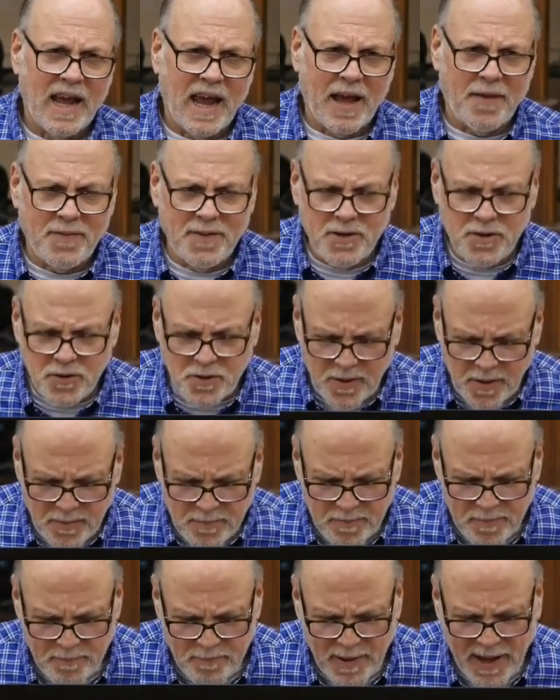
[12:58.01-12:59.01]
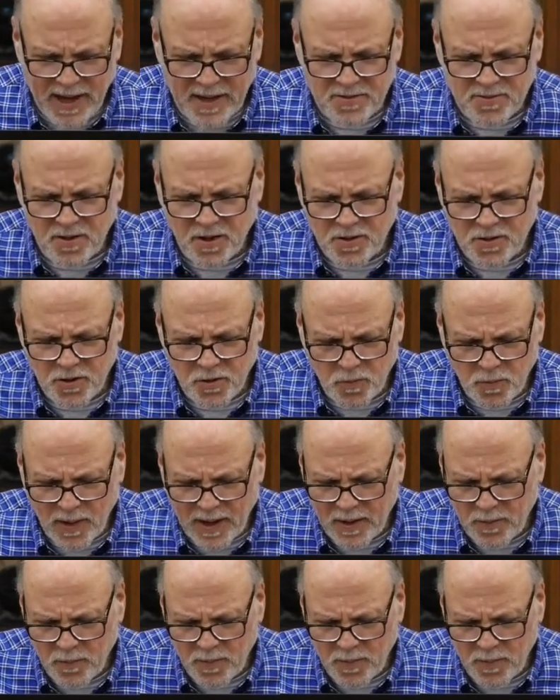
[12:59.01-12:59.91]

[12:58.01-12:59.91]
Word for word: and then you can pass on your way.